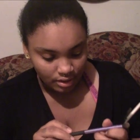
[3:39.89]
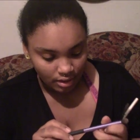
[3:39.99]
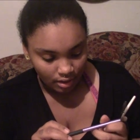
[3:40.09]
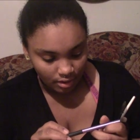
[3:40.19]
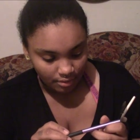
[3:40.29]

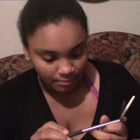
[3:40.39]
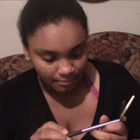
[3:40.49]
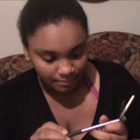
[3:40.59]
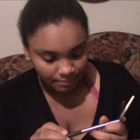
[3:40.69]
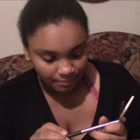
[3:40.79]
Um,
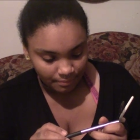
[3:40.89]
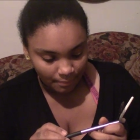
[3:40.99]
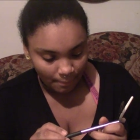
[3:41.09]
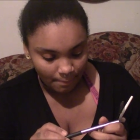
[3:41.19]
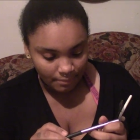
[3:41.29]

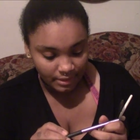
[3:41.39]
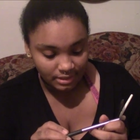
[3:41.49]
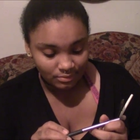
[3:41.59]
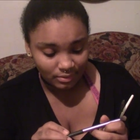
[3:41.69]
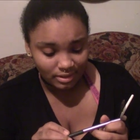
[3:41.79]

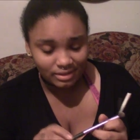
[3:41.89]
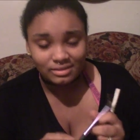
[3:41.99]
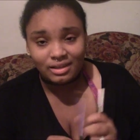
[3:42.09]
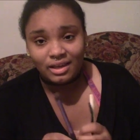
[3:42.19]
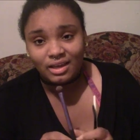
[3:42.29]
this one
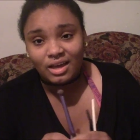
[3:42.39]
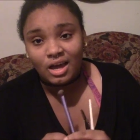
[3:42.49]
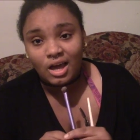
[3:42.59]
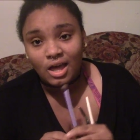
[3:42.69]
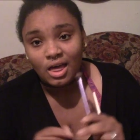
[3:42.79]
is like
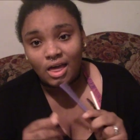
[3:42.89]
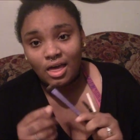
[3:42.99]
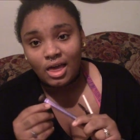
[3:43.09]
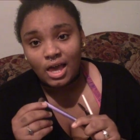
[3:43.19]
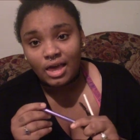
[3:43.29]

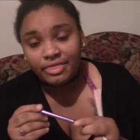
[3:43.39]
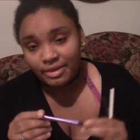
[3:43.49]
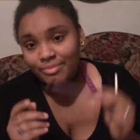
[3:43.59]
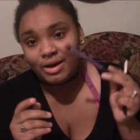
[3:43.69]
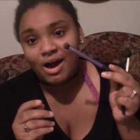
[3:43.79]

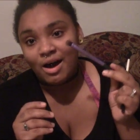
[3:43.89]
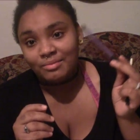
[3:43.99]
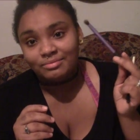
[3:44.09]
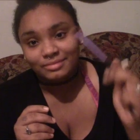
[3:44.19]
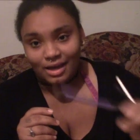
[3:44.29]
the
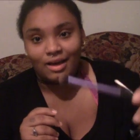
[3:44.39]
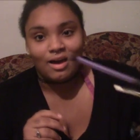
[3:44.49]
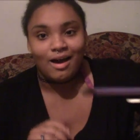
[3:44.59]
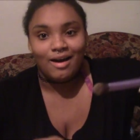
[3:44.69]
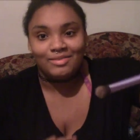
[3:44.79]
bomb dot
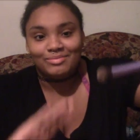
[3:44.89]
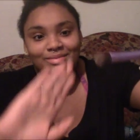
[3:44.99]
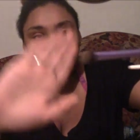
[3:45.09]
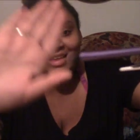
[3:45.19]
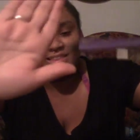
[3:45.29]
com.
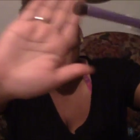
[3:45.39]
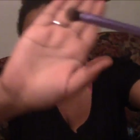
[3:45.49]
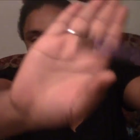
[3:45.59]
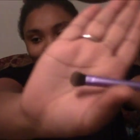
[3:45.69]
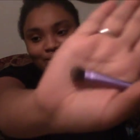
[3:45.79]
Like, this
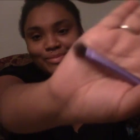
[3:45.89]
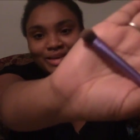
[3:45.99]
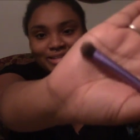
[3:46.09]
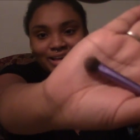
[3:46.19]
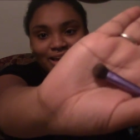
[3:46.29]
is like the
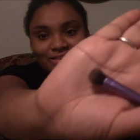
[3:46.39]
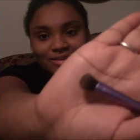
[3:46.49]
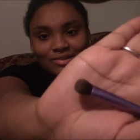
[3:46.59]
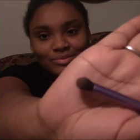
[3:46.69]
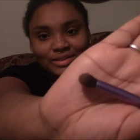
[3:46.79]
best
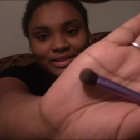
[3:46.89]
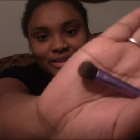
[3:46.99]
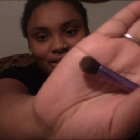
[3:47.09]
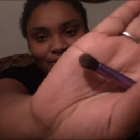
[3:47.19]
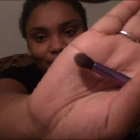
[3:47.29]
eyeshadow brush I
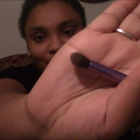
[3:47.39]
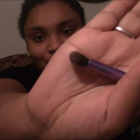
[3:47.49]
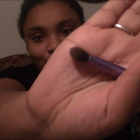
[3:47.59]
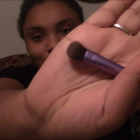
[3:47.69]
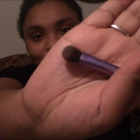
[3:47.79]
think I've ever
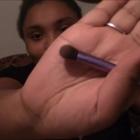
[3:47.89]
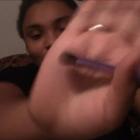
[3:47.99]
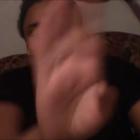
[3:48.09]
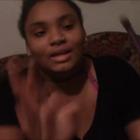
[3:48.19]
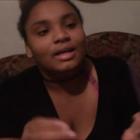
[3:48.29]
owned.
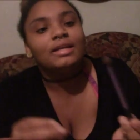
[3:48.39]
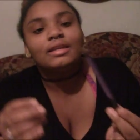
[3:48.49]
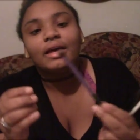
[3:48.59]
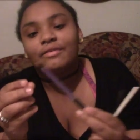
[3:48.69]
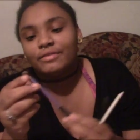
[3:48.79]
It
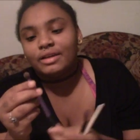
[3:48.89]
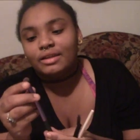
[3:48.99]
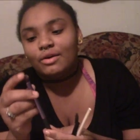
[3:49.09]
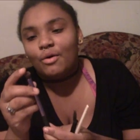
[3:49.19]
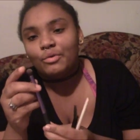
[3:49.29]
like
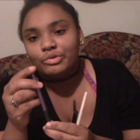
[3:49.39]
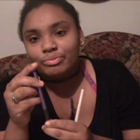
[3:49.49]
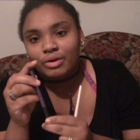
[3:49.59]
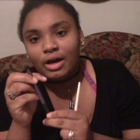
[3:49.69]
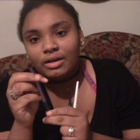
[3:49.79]
really holds
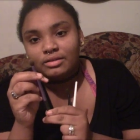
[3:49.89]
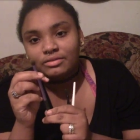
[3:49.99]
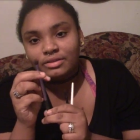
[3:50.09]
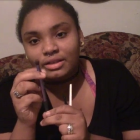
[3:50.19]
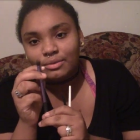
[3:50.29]
product
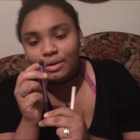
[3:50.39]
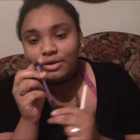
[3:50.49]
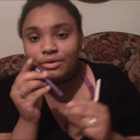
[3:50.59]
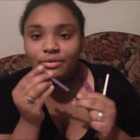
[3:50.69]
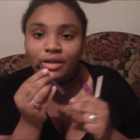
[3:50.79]
really
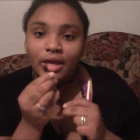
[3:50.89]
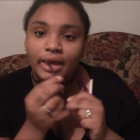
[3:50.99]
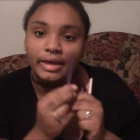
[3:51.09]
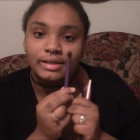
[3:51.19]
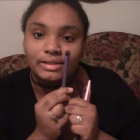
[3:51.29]
well,
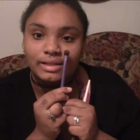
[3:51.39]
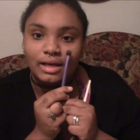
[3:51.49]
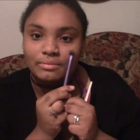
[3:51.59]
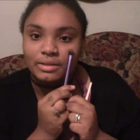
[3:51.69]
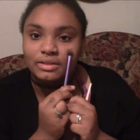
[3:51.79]
and
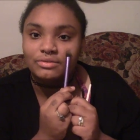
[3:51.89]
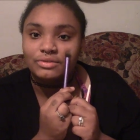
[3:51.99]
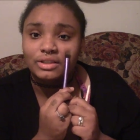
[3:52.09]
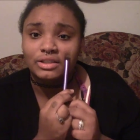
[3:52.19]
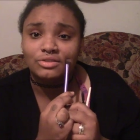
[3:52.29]
um, it's
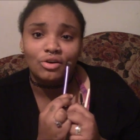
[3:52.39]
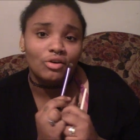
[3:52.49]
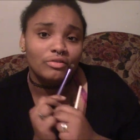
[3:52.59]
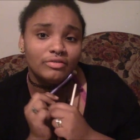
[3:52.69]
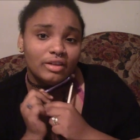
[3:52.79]
really
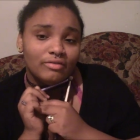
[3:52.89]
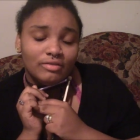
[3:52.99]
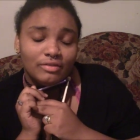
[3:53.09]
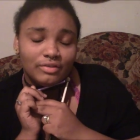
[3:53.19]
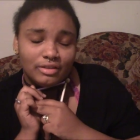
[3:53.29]
soft and fluffy.